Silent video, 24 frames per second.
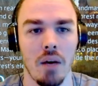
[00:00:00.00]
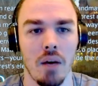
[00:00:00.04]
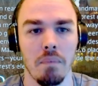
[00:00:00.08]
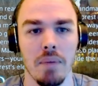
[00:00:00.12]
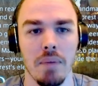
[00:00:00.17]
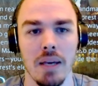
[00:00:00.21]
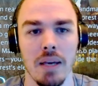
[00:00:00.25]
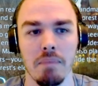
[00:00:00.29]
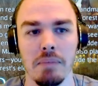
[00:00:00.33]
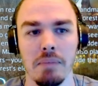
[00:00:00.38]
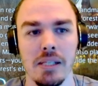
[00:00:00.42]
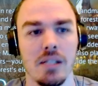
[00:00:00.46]

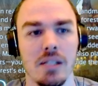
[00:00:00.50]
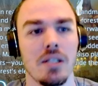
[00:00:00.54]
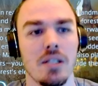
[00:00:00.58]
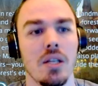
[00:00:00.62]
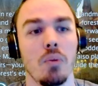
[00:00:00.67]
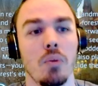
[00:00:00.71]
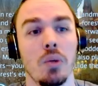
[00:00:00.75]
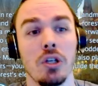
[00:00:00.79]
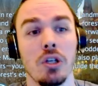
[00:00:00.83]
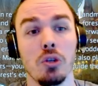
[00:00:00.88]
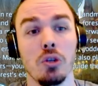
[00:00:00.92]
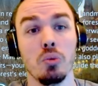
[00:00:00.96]
It means that
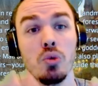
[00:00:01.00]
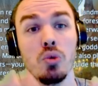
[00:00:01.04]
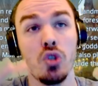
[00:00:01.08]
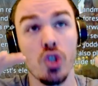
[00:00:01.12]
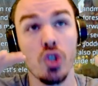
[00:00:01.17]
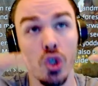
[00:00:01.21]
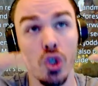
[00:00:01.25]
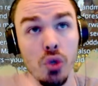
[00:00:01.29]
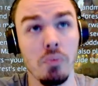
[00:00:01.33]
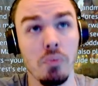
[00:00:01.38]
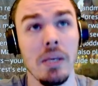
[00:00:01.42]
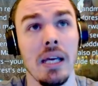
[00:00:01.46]
when you
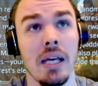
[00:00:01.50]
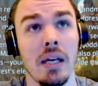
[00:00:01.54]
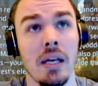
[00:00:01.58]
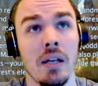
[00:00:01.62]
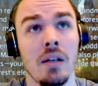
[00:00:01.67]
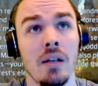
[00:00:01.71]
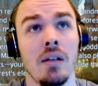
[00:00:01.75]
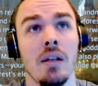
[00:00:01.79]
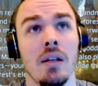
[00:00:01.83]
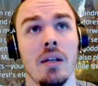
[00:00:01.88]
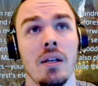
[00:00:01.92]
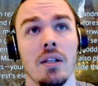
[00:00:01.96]
zoom
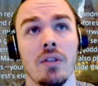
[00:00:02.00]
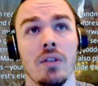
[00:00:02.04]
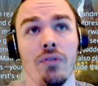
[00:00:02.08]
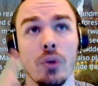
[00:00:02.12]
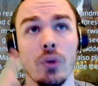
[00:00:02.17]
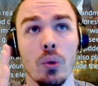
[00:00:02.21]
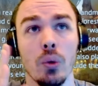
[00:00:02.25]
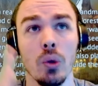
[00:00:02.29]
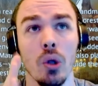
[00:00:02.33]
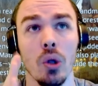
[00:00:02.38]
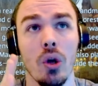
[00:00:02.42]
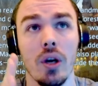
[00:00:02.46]
in, if you
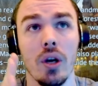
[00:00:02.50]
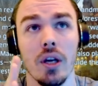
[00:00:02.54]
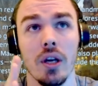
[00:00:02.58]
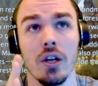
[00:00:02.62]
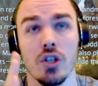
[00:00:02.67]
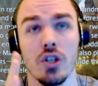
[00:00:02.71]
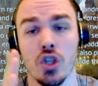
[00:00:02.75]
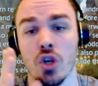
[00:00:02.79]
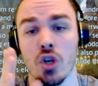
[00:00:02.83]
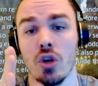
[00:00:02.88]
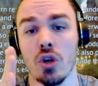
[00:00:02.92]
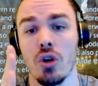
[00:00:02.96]
look at a
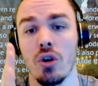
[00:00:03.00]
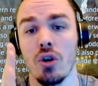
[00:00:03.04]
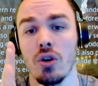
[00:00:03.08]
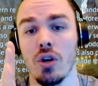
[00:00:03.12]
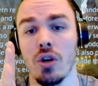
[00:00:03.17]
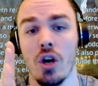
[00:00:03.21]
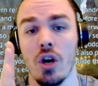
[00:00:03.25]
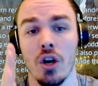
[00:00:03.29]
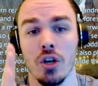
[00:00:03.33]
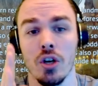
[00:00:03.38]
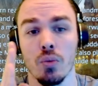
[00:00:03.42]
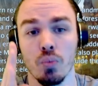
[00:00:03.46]
turn
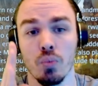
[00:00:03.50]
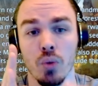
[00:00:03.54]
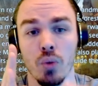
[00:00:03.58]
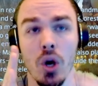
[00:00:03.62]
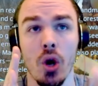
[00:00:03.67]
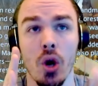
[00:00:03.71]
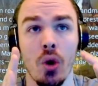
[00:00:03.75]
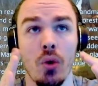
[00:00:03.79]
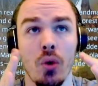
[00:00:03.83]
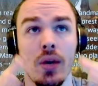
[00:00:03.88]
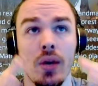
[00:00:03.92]
on a road